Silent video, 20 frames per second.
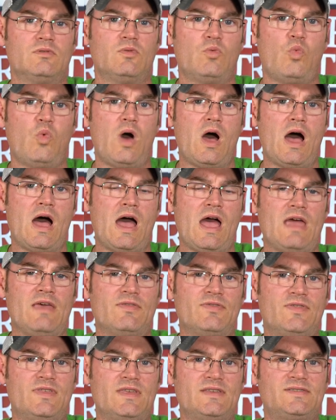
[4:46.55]
why
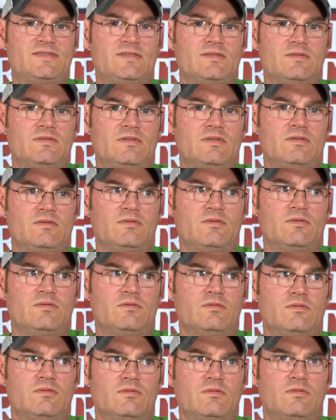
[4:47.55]
this
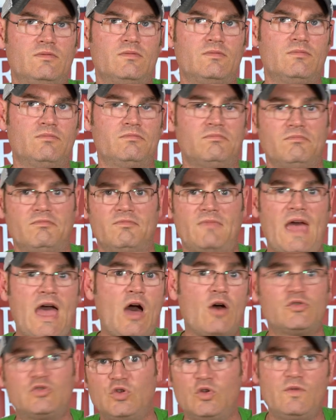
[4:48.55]

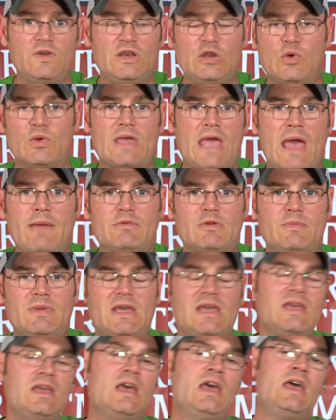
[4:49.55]
how-to video came to
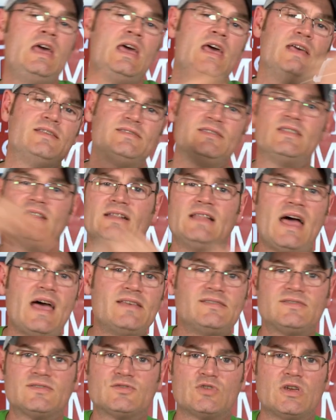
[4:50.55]
be is in the
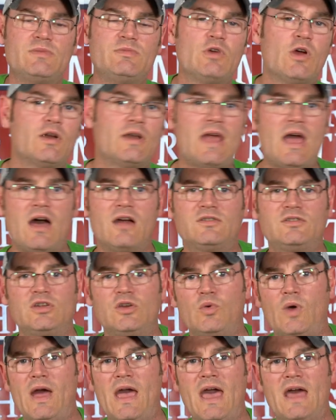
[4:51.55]
last StreamYard
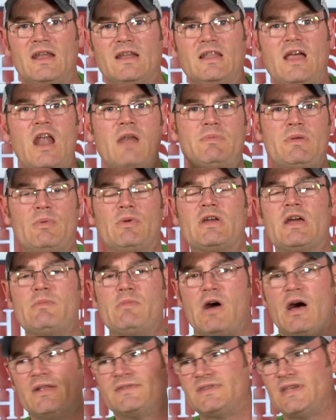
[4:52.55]
how-to, I had a lot of people
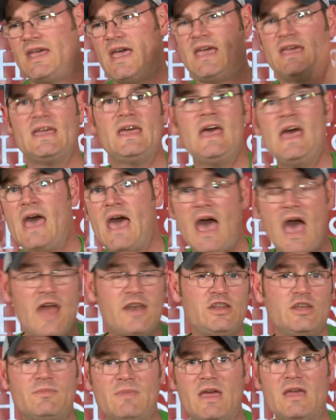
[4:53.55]
come on and say, hey,
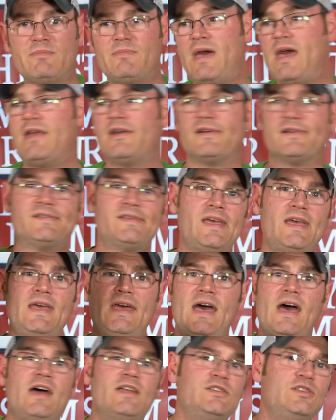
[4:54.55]
how do you make banners? Hey,
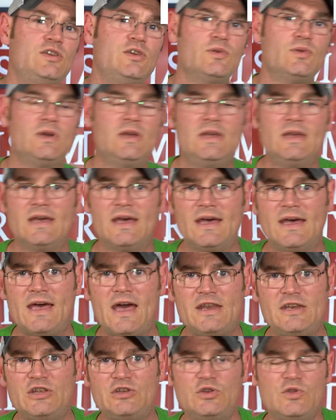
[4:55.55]
how do you, uh,
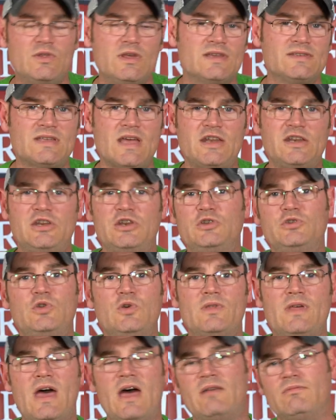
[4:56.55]
how do you do this? How do you
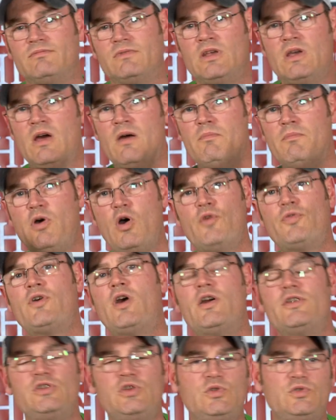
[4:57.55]
do that? Both
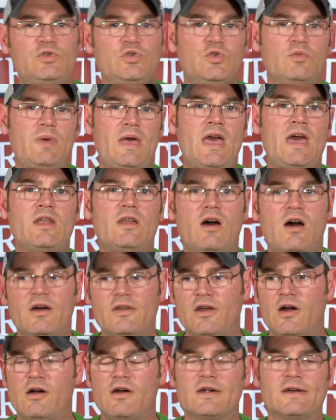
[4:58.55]
on YouTube and
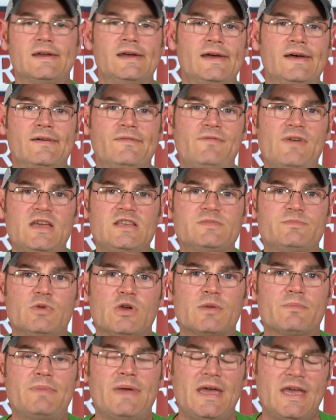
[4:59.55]
on our uh,
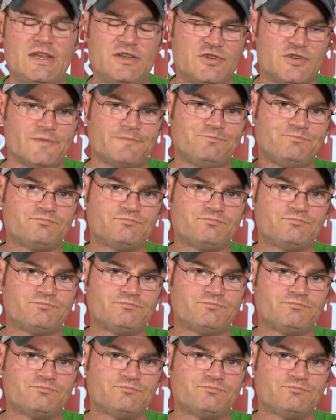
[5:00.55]
Facebook page.